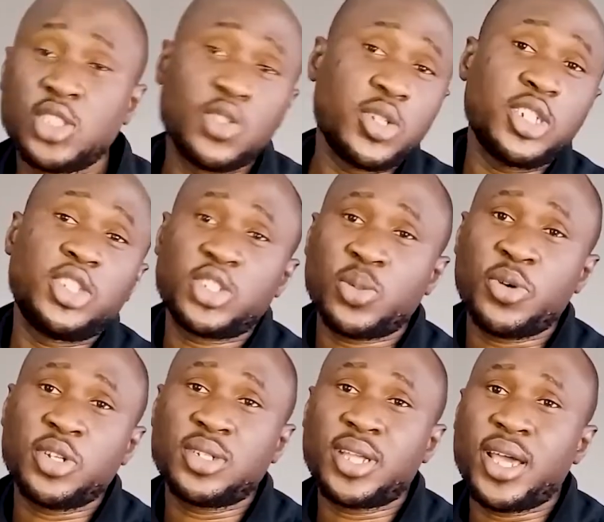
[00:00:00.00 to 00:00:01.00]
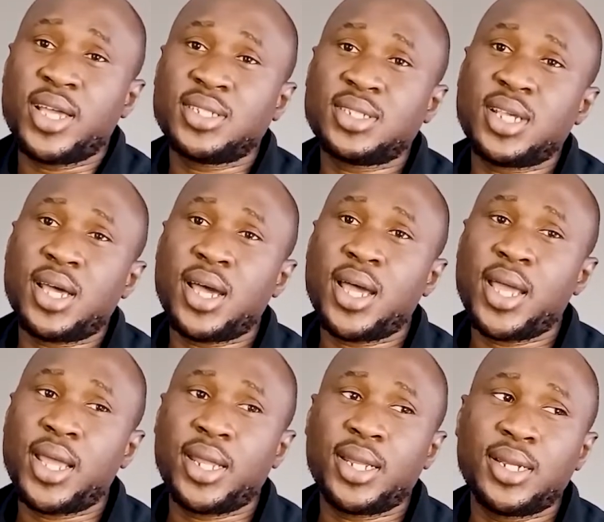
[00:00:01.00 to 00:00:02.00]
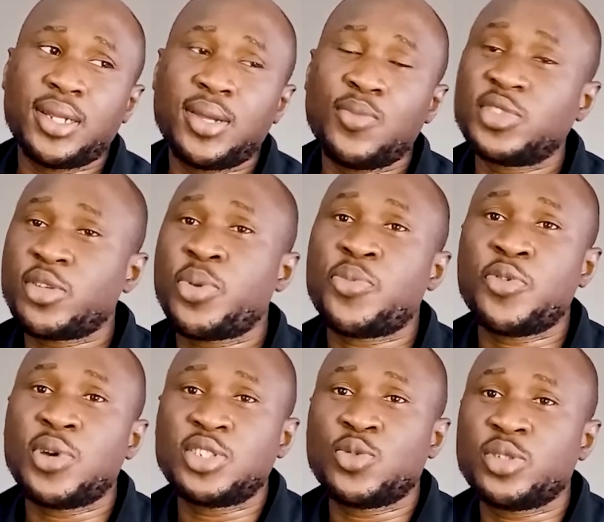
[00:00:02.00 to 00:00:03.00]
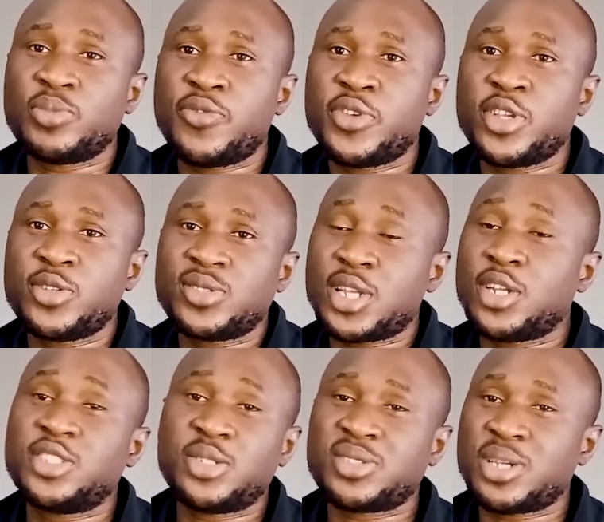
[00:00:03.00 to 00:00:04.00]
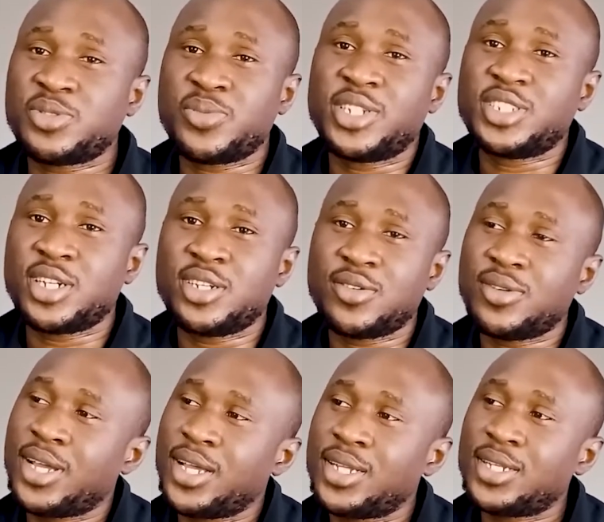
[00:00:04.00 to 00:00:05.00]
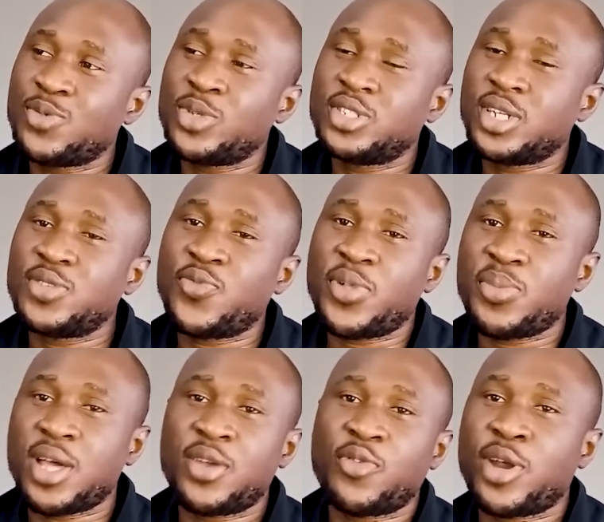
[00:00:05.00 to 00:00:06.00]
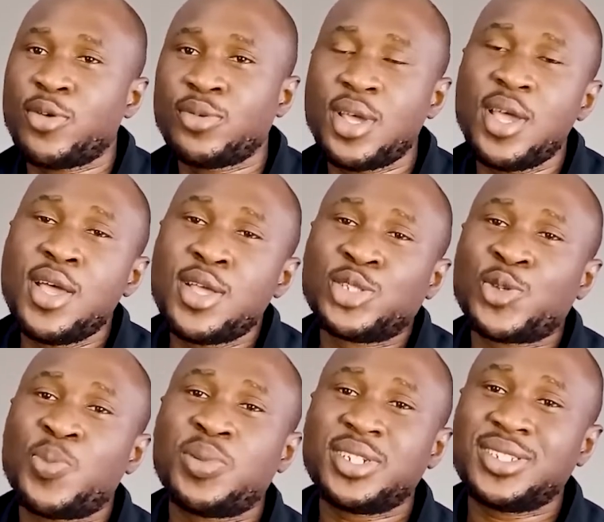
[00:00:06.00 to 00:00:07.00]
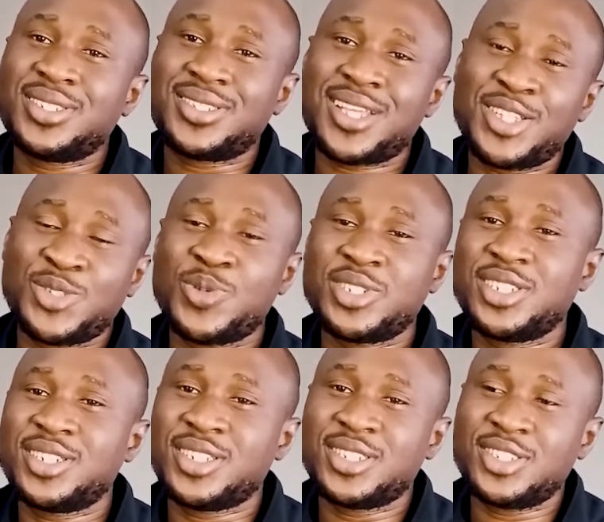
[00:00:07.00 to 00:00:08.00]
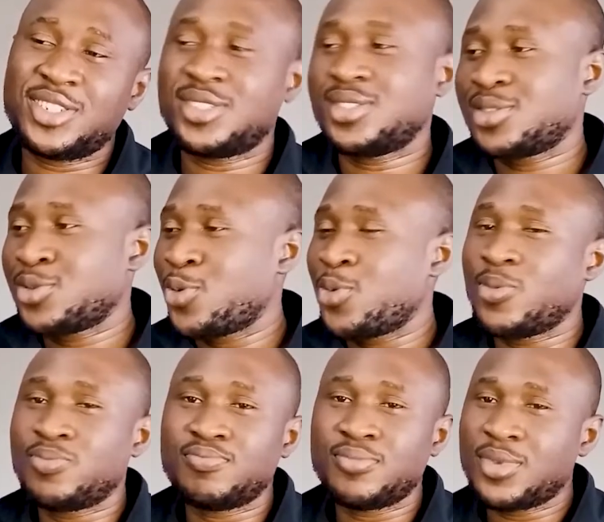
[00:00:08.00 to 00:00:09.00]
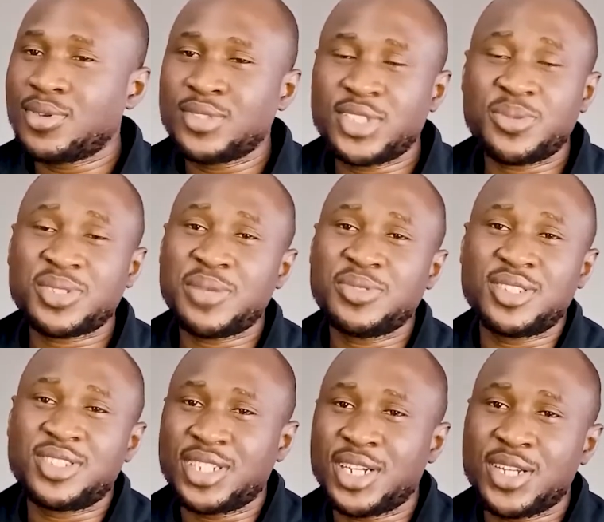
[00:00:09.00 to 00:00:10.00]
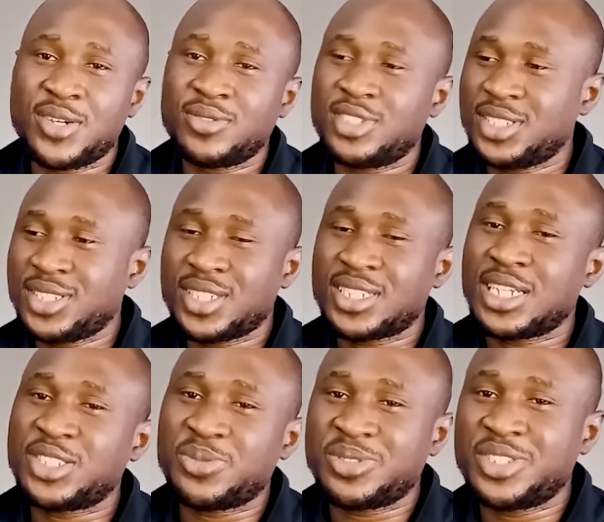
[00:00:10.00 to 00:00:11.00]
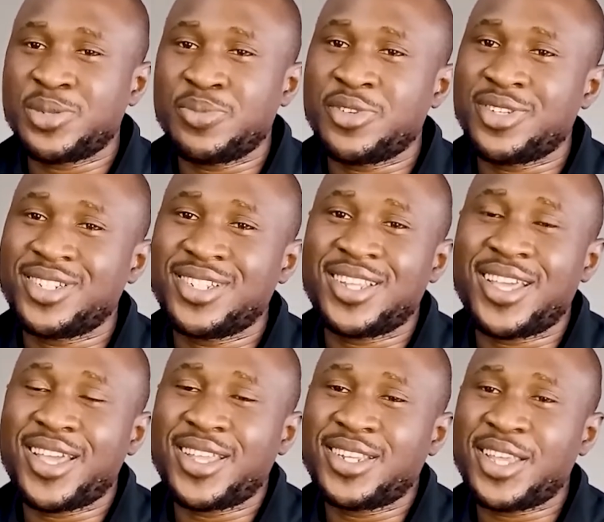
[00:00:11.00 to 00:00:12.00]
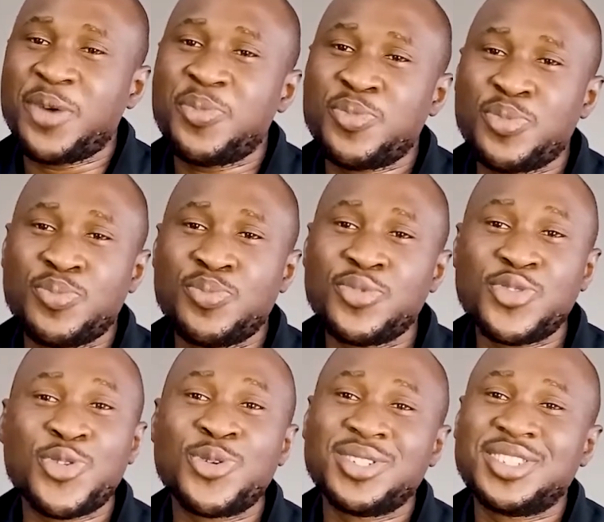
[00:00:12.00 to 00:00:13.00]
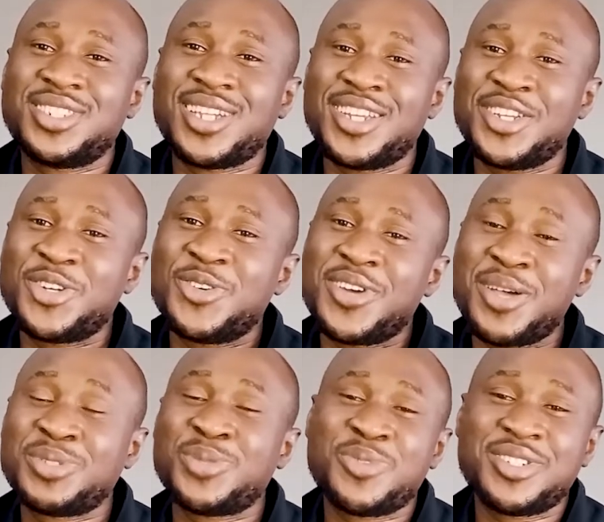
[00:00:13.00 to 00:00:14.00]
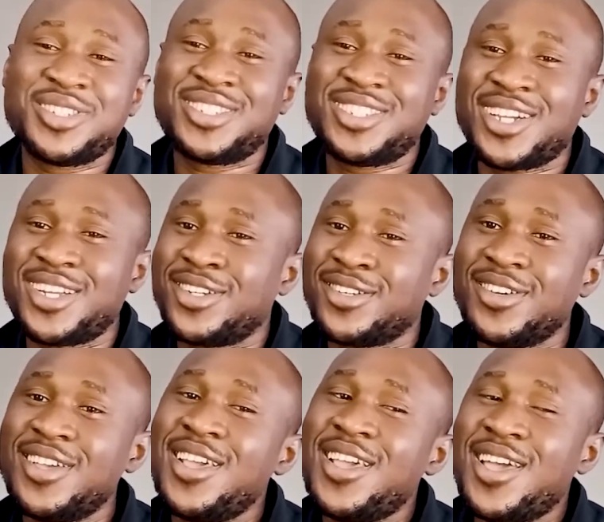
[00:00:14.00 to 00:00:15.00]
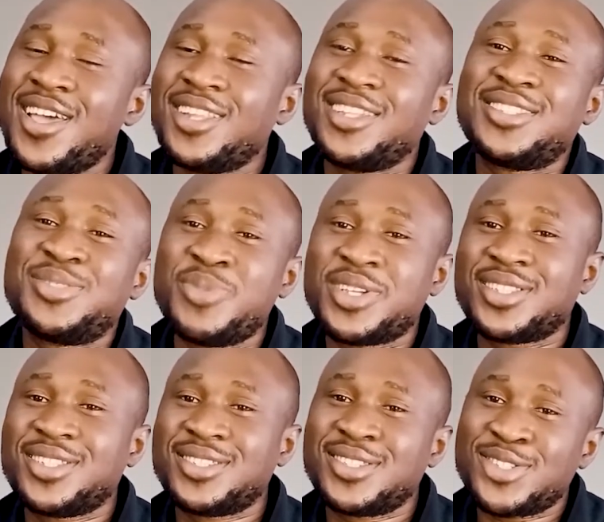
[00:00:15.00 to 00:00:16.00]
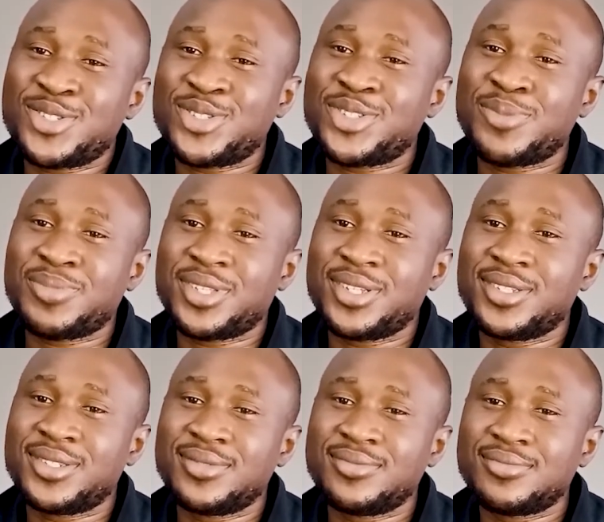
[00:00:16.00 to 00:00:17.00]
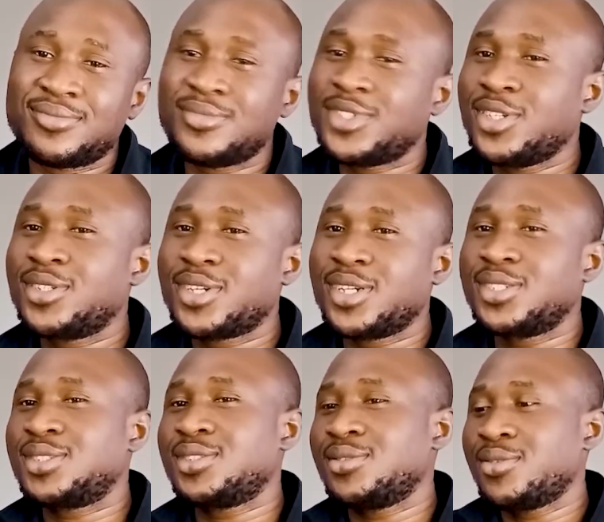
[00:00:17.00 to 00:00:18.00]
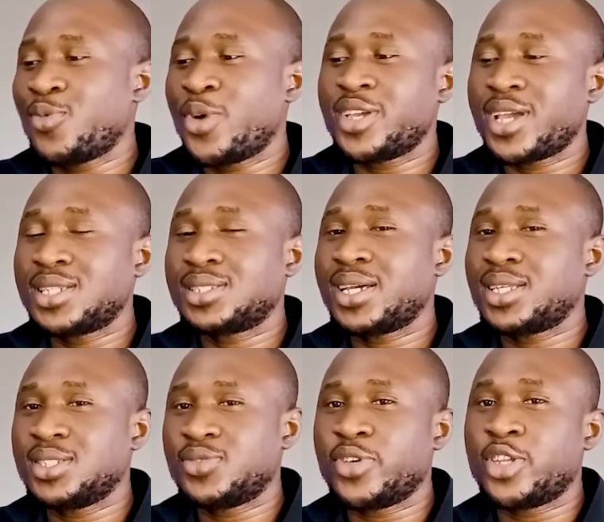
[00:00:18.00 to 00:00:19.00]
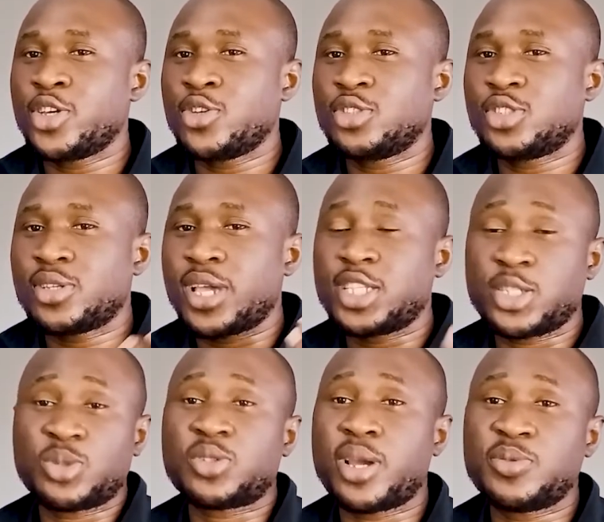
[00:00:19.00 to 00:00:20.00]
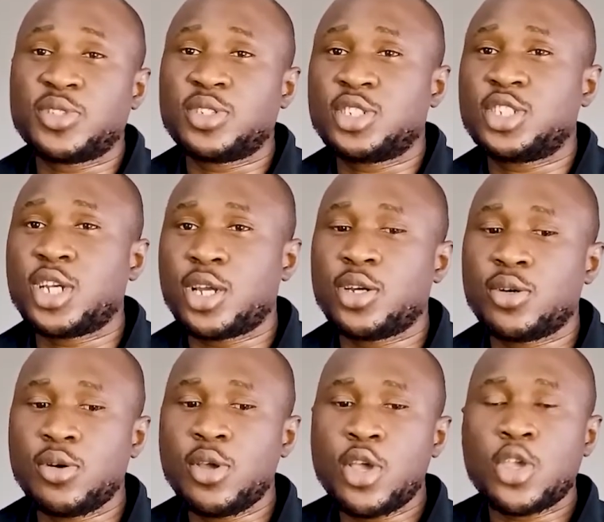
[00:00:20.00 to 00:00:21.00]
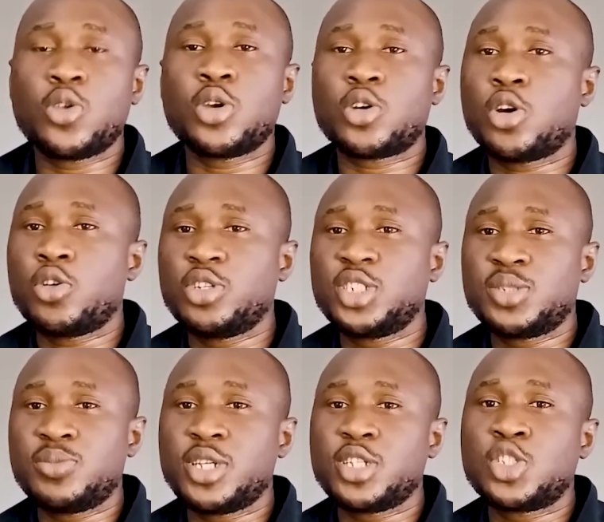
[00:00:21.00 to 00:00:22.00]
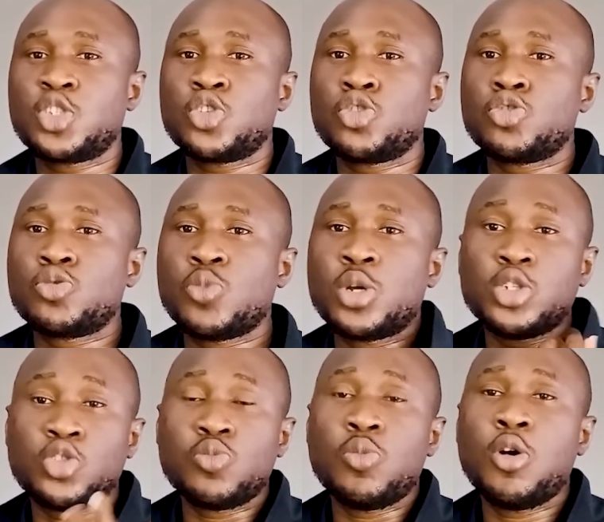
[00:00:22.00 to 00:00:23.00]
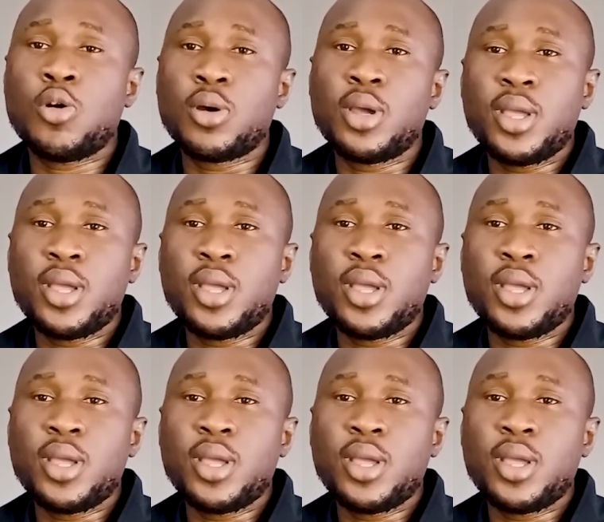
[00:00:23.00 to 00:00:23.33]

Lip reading: didn't need your support, guys. Most of the people who actually watch my videos now subscribe to my channel, and we're trying to flip that around. So please, as you're watching this, just go subscribe to the channel, just click that subscription button and help grow this channel, help support this channel, and let's make this into something good. Because when you guys like these videos, you guys subscribe to this channel, you encourage me to want to do more